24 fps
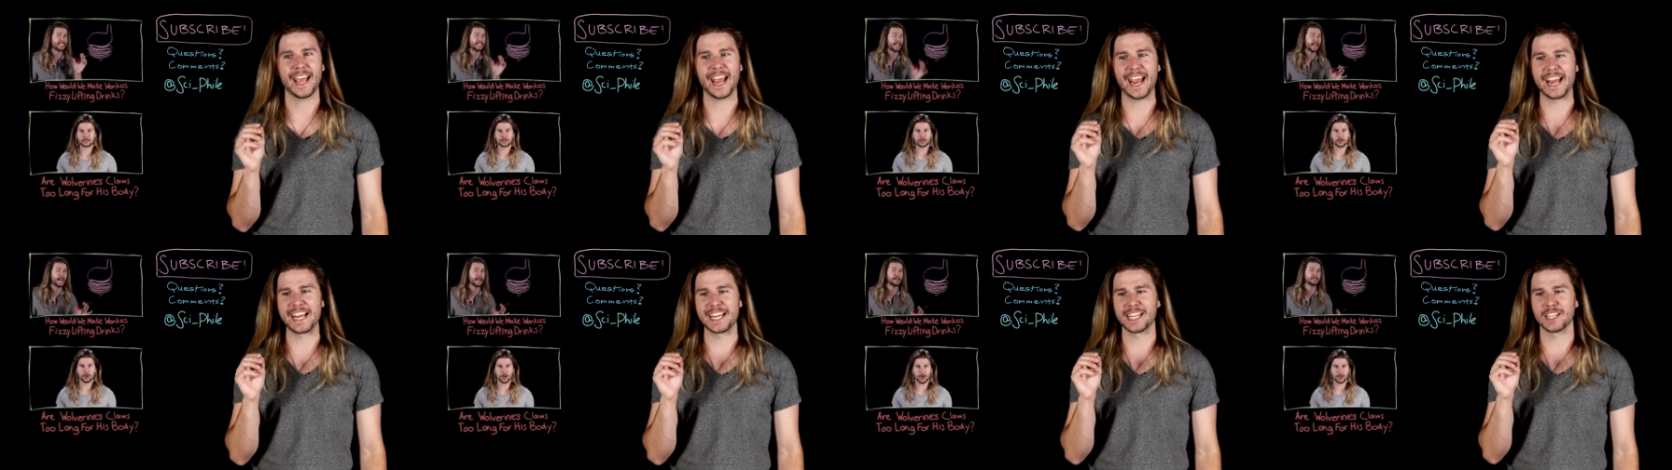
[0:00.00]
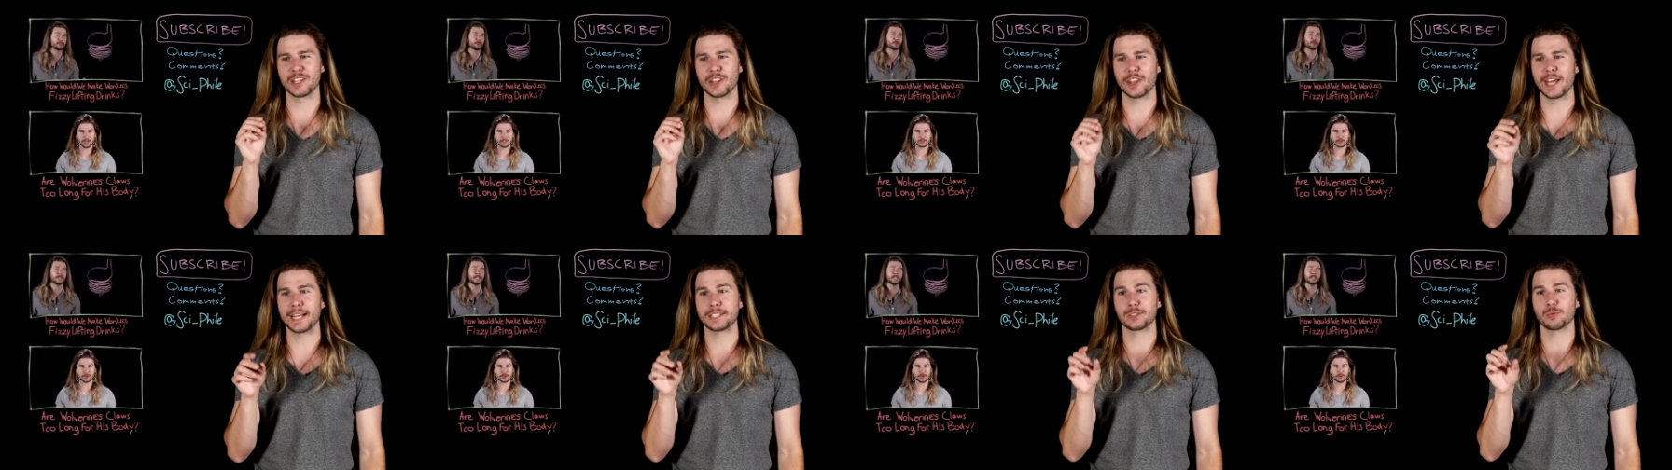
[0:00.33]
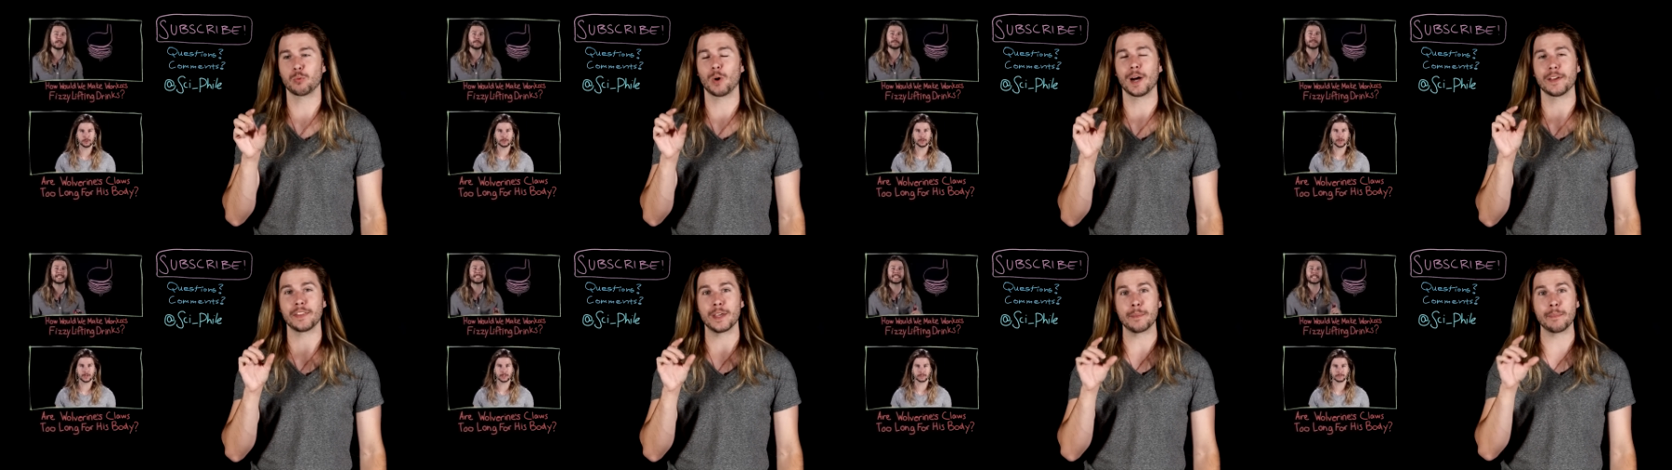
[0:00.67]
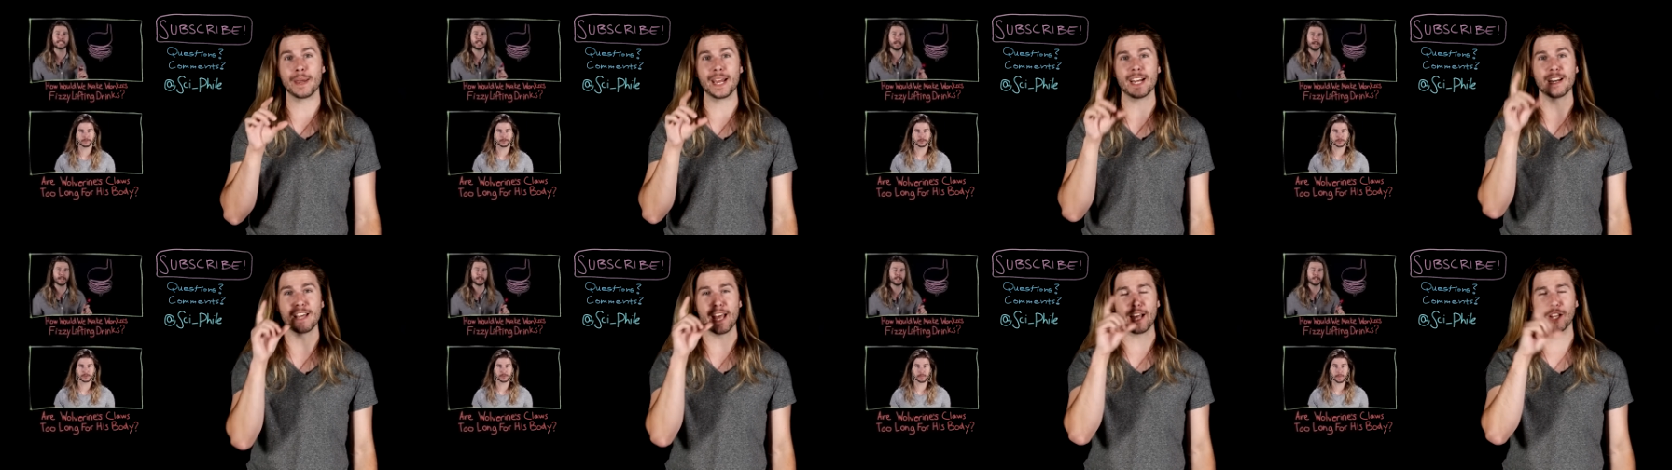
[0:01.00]
and that's why they
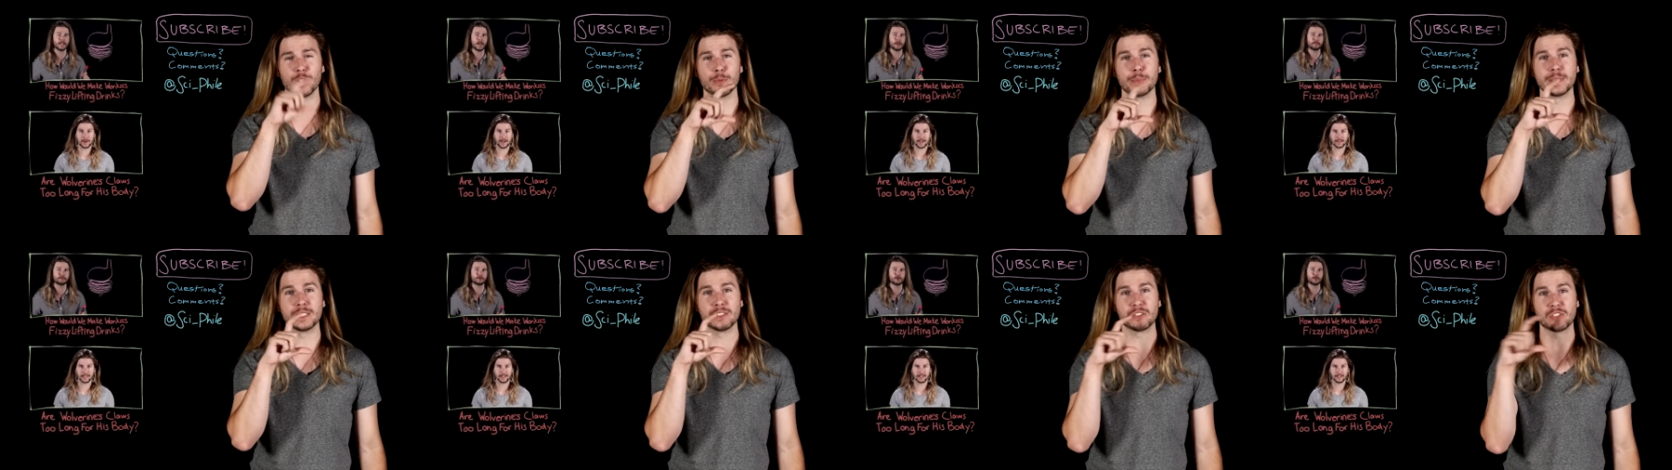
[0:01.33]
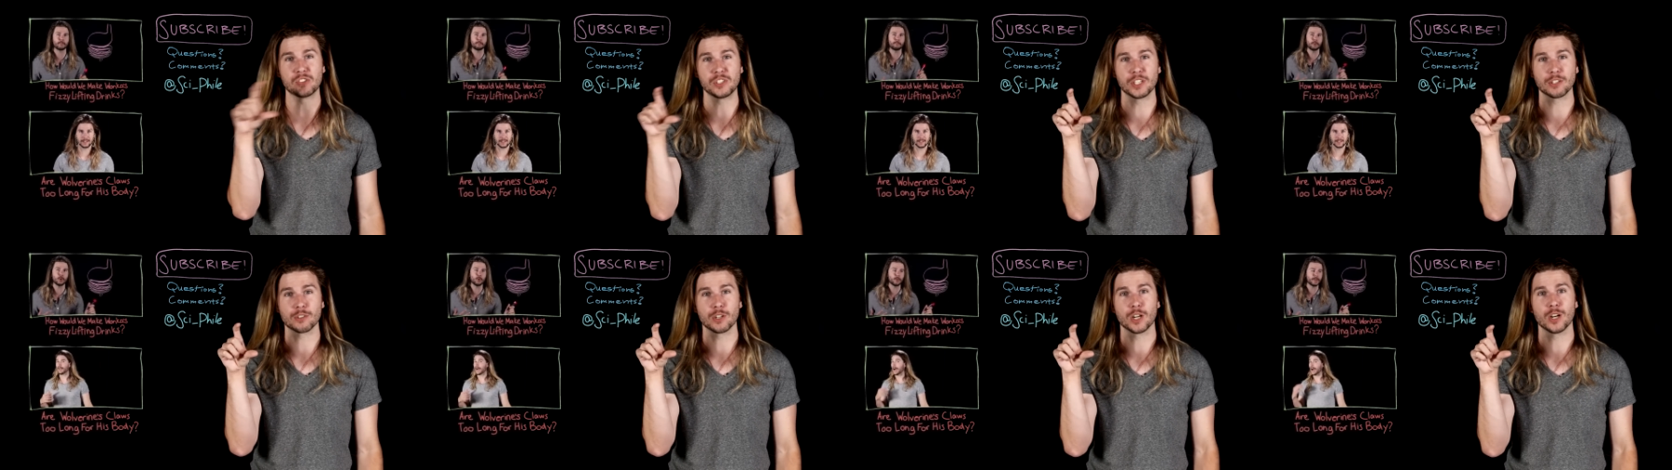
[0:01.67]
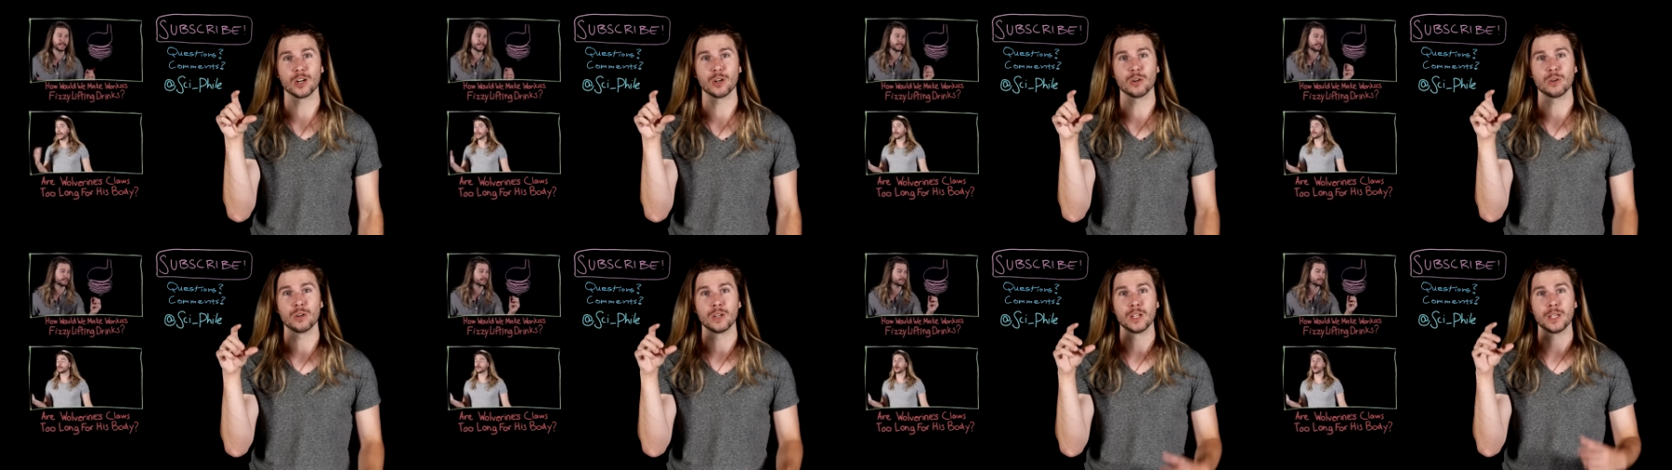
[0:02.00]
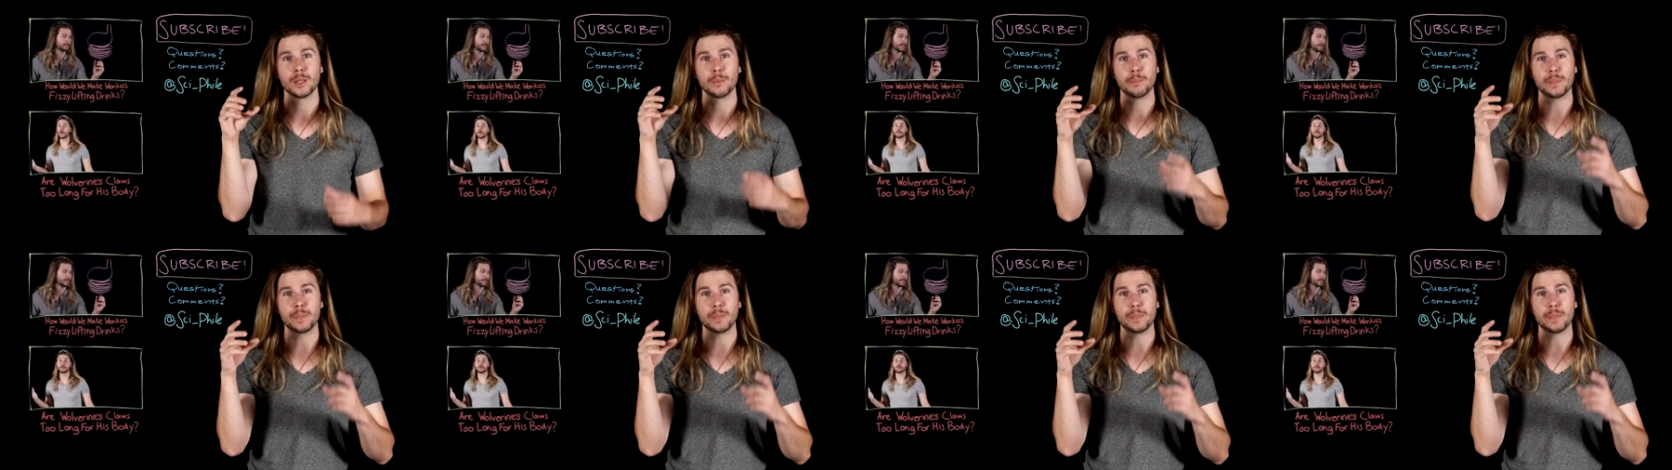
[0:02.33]
made Element Zero